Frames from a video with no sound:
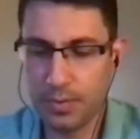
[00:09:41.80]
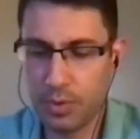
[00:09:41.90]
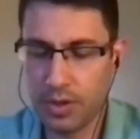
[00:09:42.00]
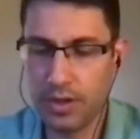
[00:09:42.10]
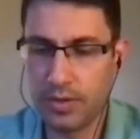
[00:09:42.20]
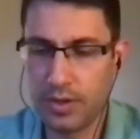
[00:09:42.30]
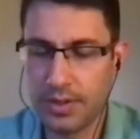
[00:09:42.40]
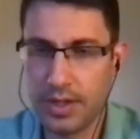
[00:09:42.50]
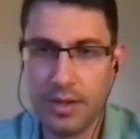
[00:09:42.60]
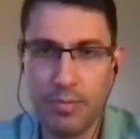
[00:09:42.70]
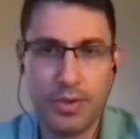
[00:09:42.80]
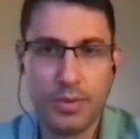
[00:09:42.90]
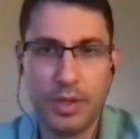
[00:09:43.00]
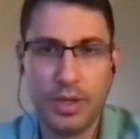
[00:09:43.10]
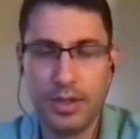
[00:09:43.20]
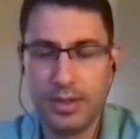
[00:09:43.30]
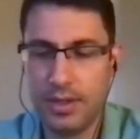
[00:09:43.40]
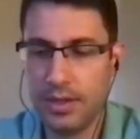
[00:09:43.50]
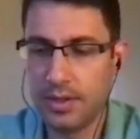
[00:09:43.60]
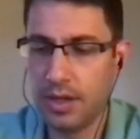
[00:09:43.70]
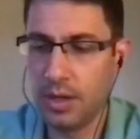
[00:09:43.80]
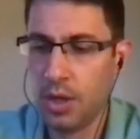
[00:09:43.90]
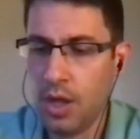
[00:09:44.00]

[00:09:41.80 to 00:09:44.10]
working alongside him this weekend at TSO,